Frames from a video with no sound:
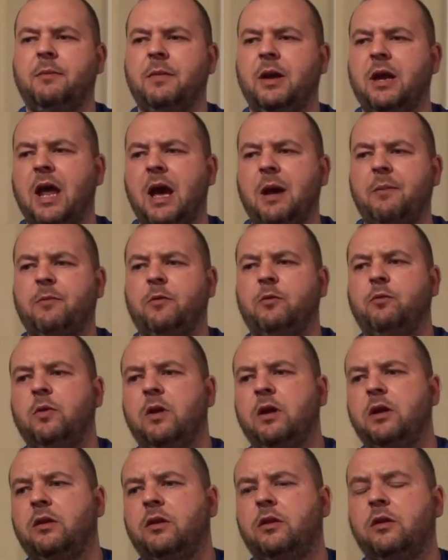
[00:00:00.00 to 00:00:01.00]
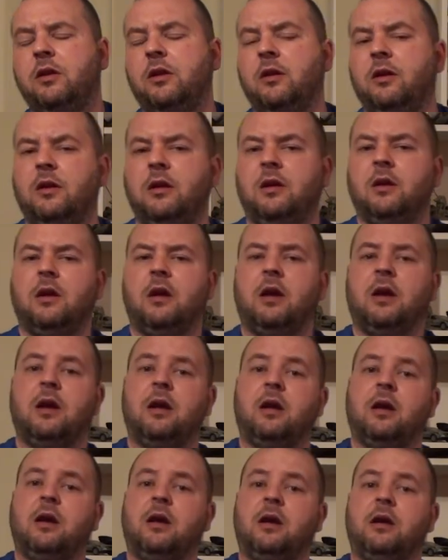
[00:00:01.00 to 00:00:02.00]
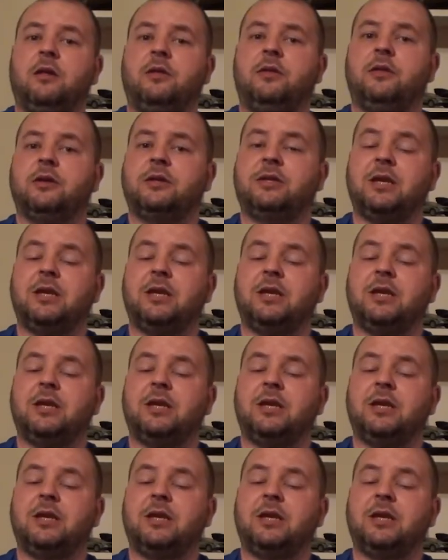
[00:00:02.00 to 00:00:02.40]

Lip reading: It happened with the